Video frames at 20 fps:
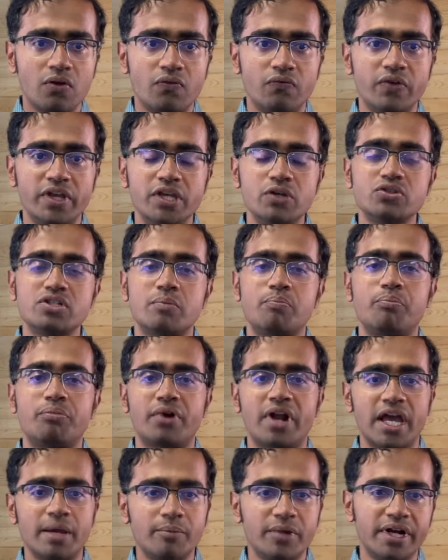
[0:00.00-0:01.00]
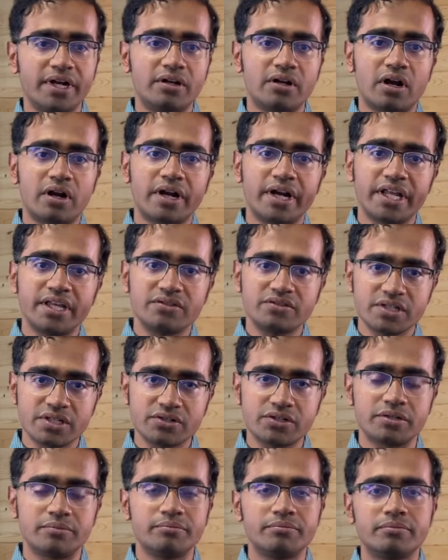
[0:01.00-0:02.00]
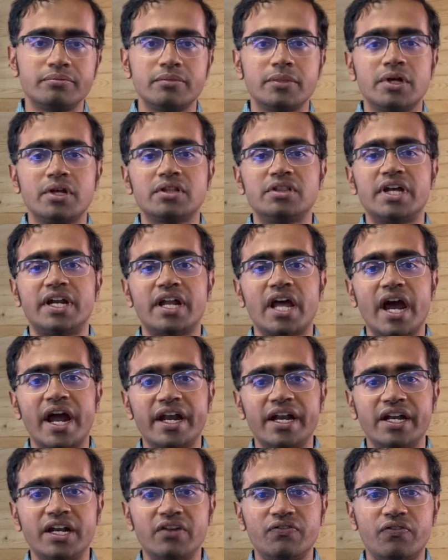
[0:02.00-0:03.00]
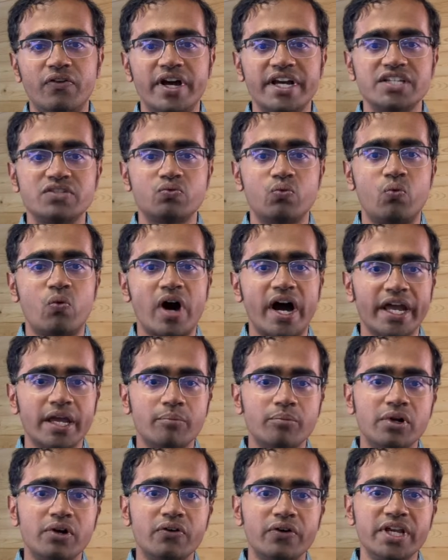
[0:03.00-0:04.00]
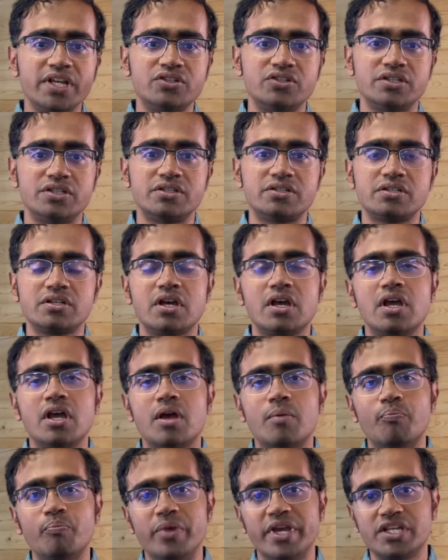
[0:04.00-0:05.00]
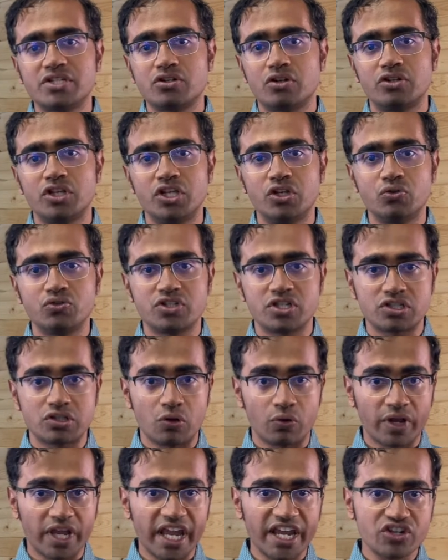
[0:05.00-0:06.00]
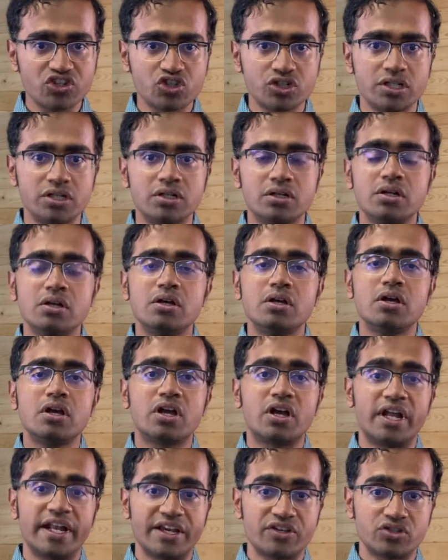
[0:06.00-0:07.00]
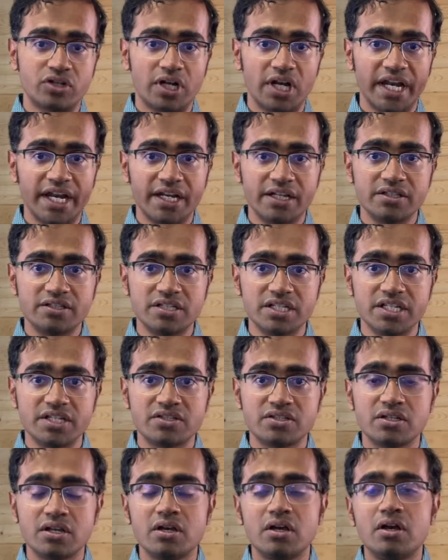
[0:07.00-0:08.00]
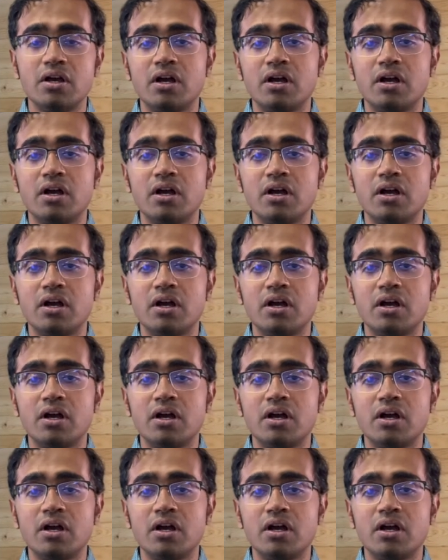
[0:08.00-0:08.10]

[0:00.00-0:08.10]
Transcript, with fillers: We use a primary targeting system that identifies viable regions based on the user's location, connection latencies,